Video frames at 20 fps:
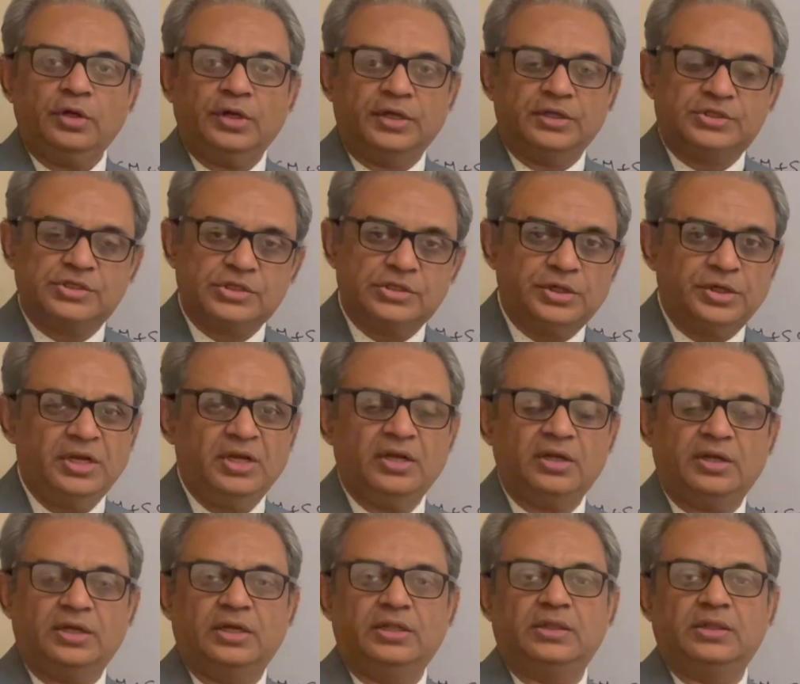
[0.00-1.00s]

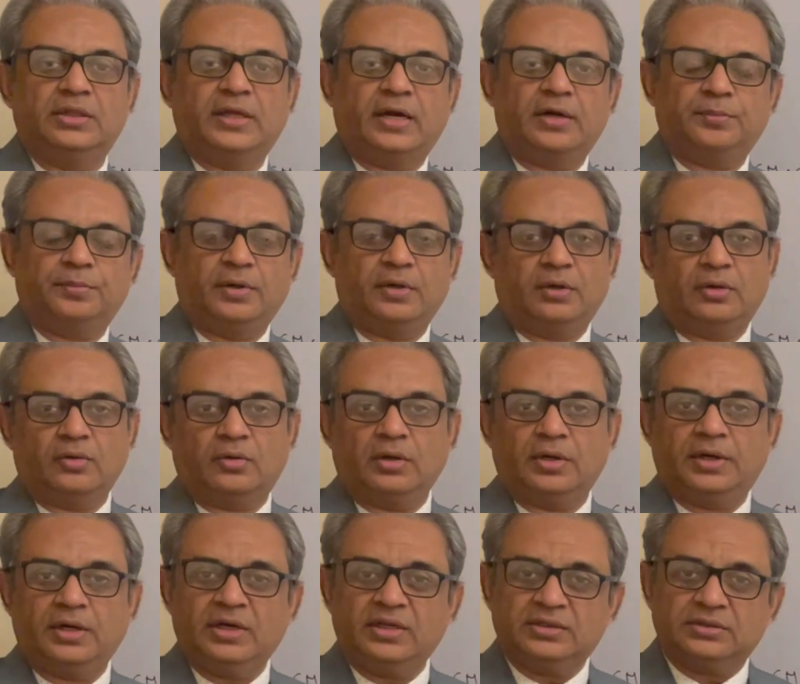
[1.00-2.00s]
history in that
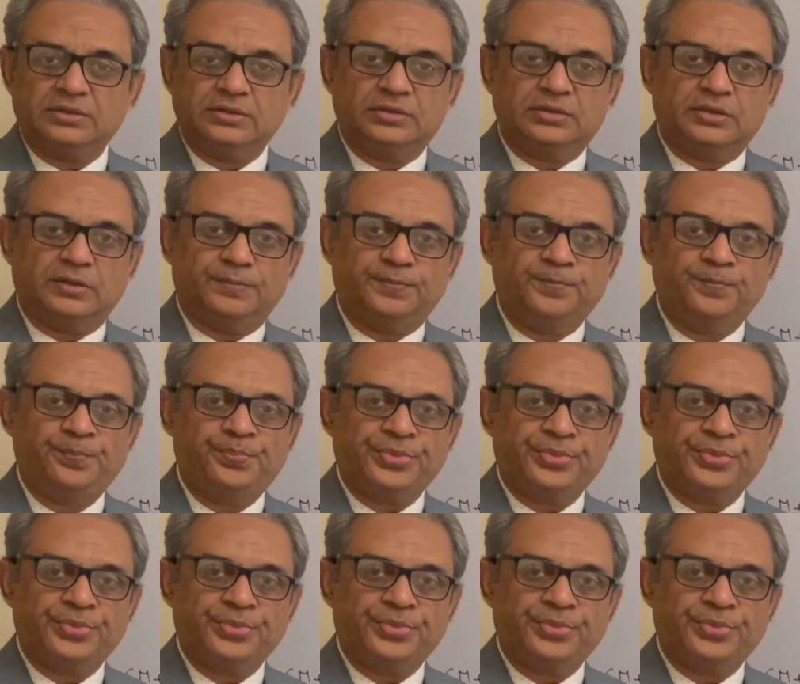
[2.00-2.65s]
particular relationship.